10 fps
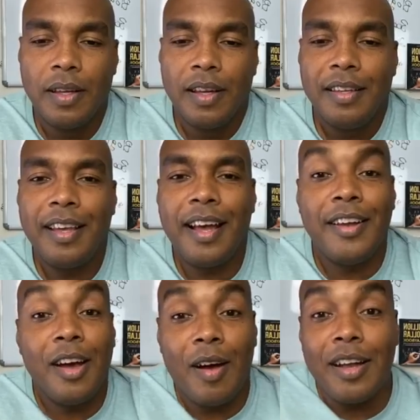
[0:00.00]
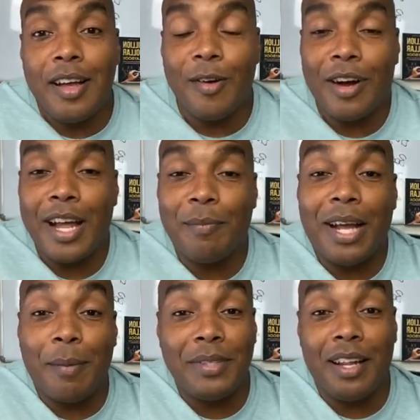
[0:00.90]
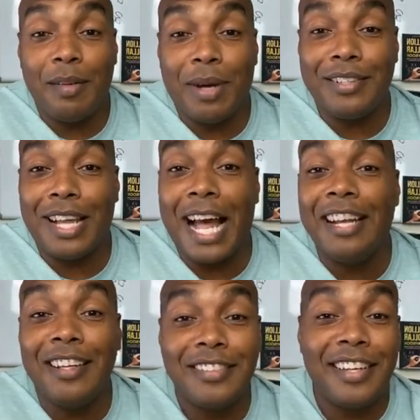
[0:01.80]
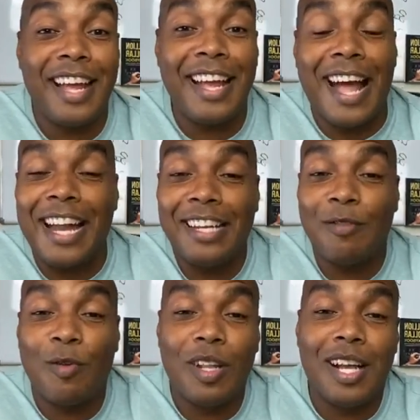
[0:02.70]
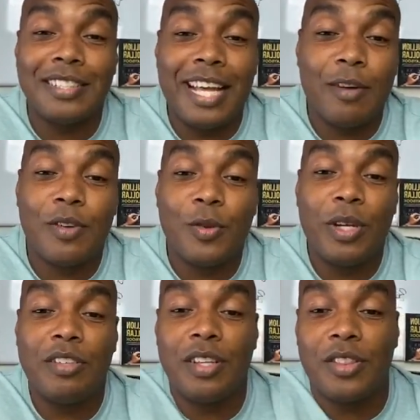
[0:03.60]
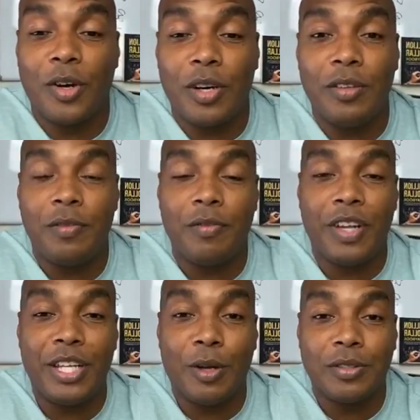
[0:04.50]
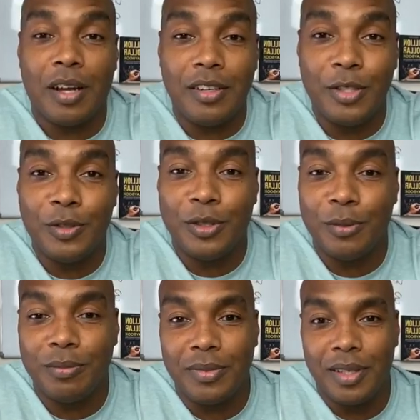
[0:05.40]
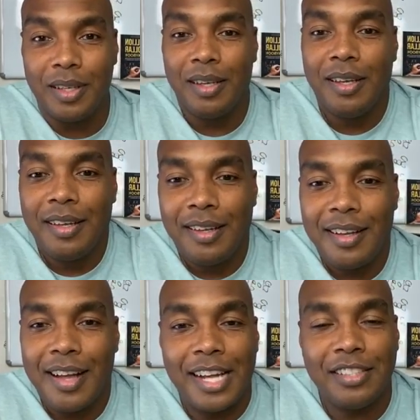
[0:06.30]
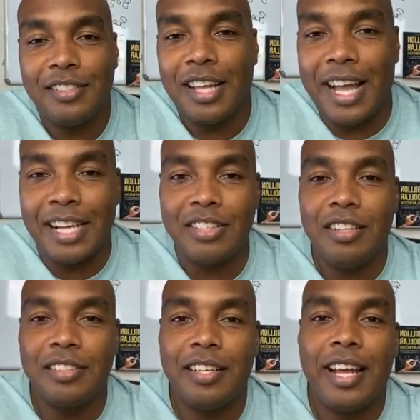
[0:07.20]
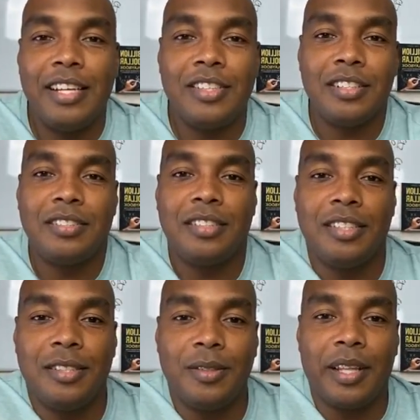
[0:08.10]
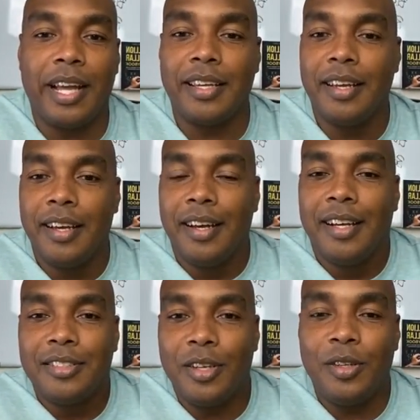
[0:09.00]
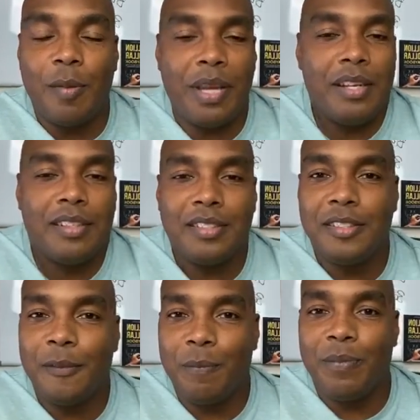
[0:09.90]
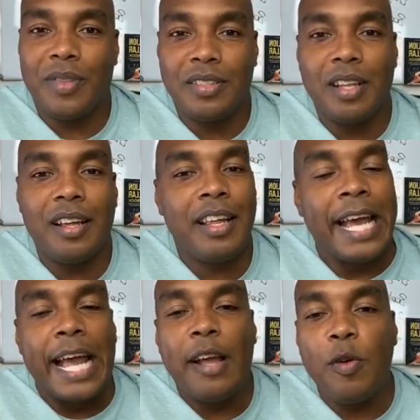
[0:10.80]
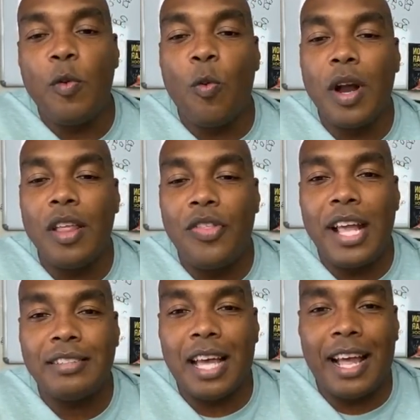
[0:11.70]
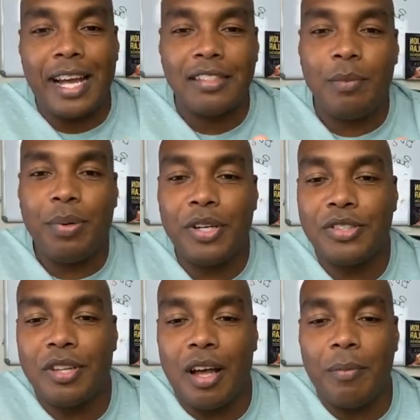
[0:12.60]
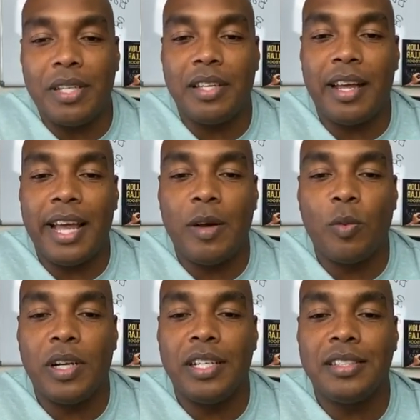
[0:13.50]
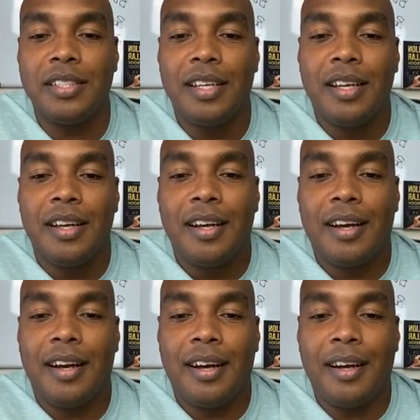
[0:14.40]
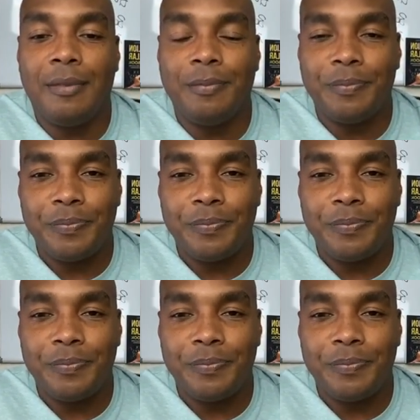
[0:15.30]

Yeah, no, I know, right? My, I'm telling you, my I looked today. I didn't even realize I had over 330 videos on YouTube. I just, I actually looked today just to like, so I mean, there's, there's one of the things that actually Pierce taught me today was, um,